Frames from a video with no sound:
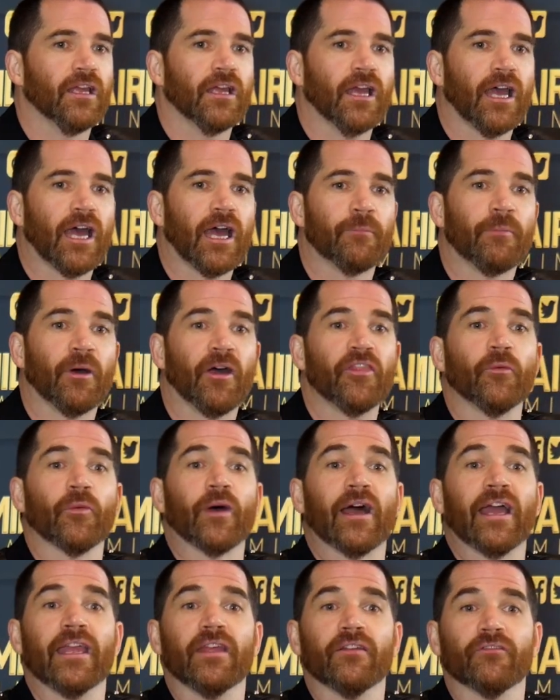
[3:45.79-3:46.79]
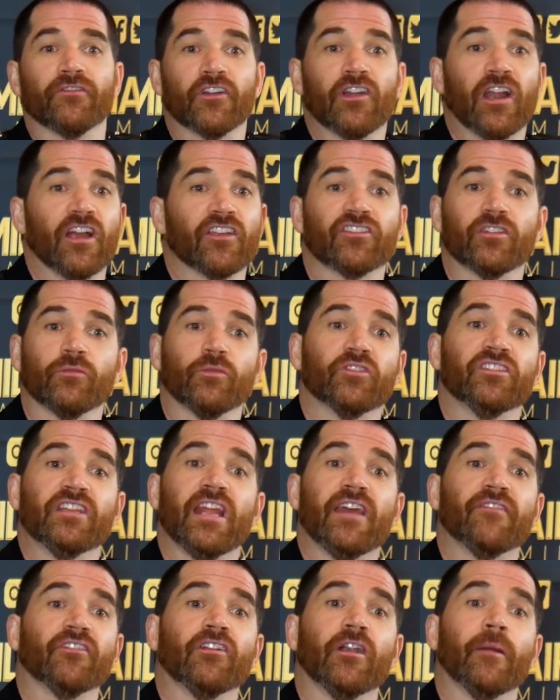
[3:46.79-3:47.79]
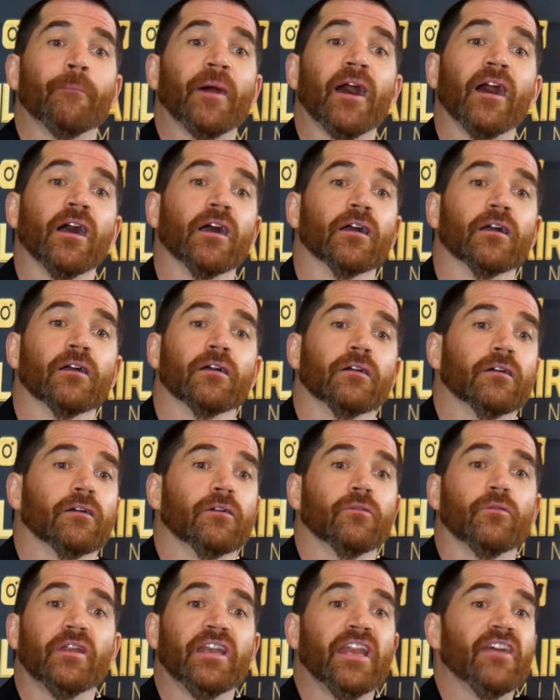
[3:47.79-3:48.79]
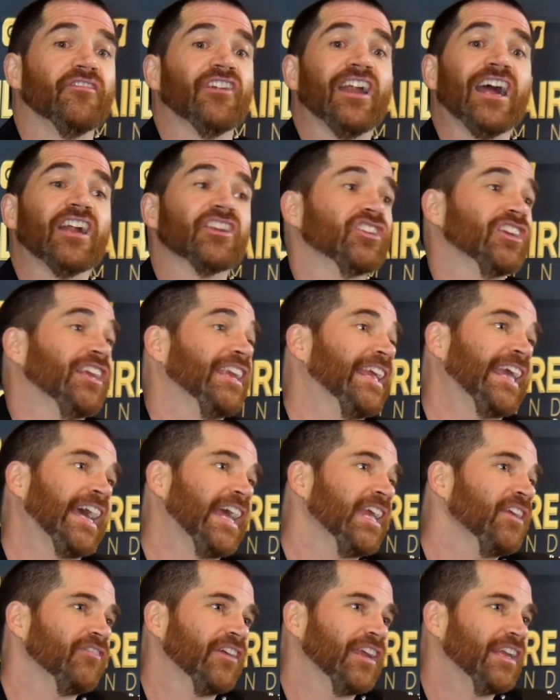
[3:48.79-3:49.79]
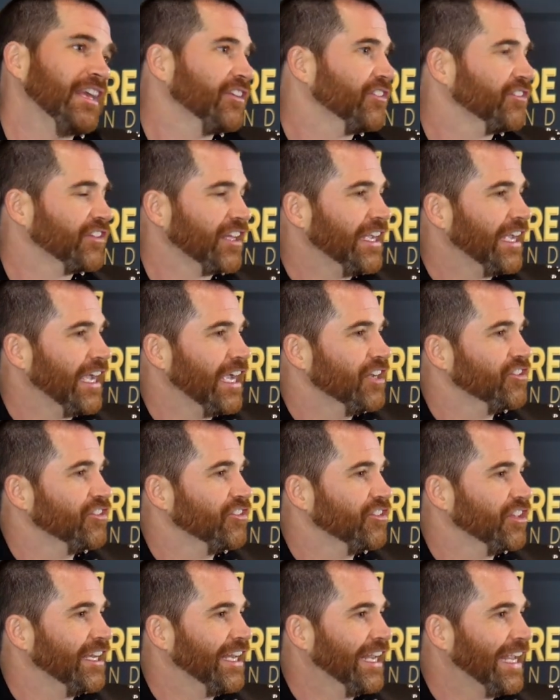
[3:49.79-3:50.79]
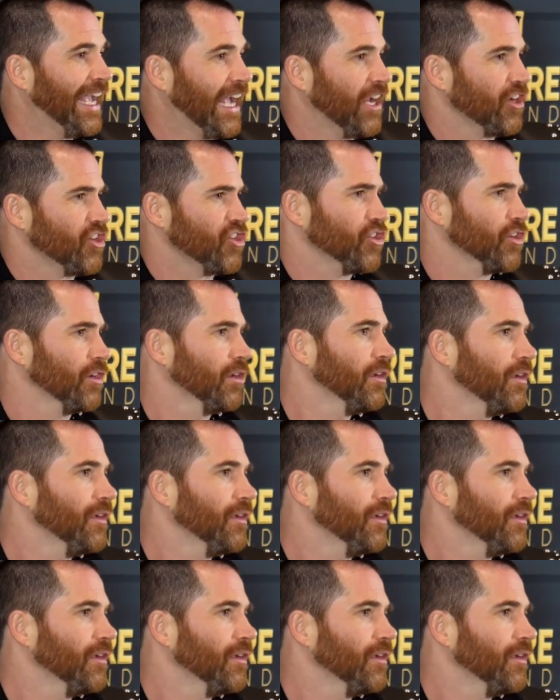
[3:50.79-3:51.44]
And by the way, for us, it was never a bung. We never actually gave any estate agents any cash.